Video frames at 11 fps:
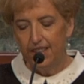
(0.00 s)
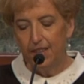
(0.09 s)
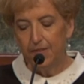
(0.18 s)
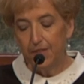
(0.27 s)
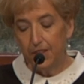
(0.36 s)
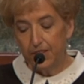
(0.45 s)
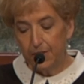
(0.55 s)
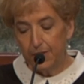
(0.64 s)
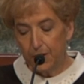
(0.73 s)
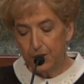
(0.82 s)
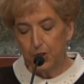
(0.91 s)
If the
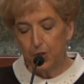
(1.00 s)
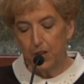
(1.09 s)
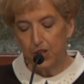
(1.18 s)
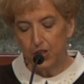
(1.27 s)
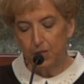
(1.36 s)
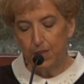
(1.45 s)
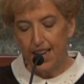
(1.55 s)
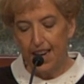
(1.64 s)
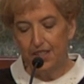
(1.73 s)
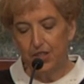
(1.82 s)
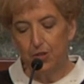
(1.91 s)
first question we
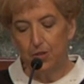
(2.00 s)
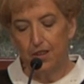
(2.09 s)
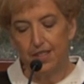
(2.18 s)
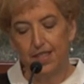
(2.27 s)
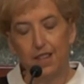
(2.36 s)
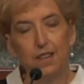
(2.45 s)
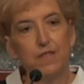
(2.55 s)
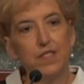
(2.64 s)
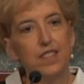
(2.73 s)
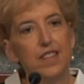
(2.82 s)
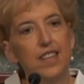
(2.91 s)
ask to
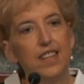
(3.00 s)
ourselves